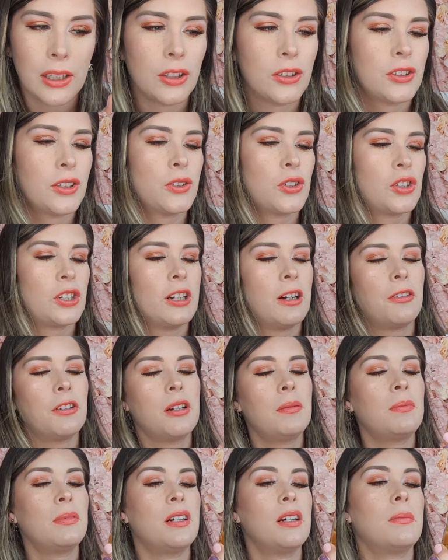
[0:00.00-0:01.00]
So Chanel
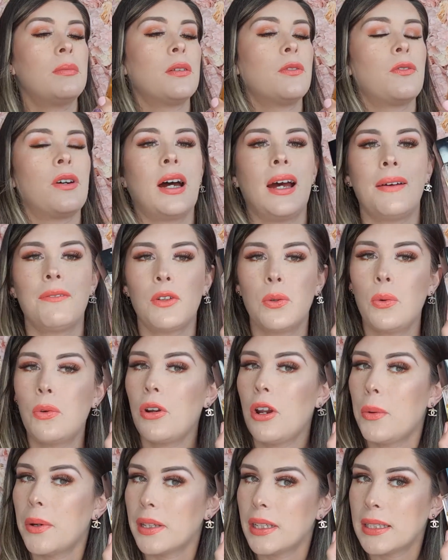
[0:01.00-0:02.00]
No. 5, you all
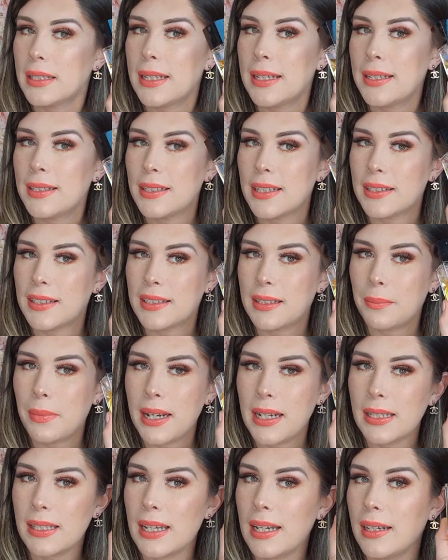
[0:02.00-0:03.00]
know what this is. This is
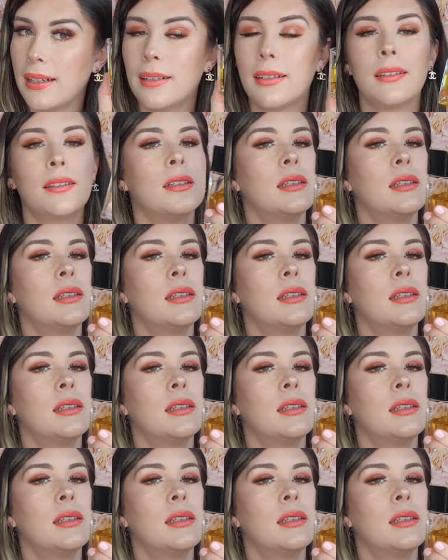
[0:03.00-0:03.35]
amazing.